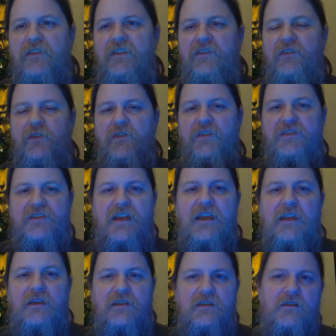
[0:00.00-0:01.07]
So the
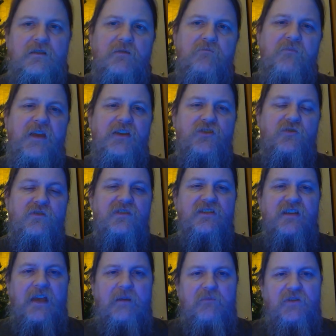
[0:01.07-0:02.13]
second major
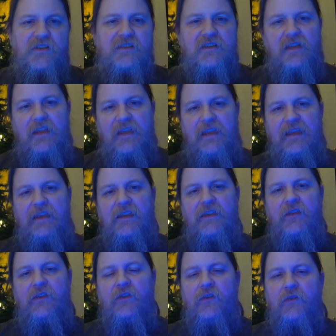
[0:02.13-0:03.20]
assignment
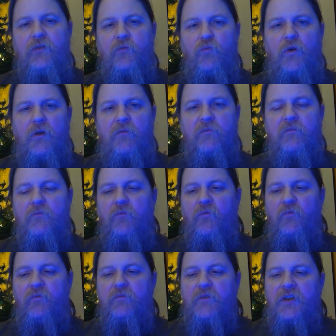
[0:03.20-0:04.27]
is what
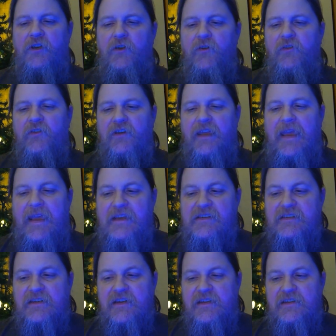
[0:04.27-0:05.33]
is a case
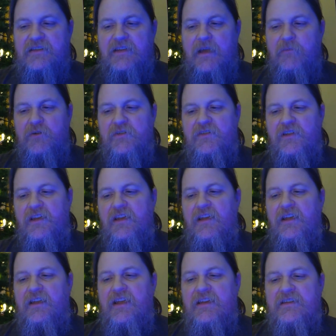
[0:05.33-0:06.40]
study assignment,
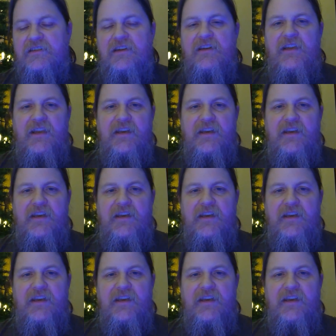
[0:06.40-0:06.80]
case study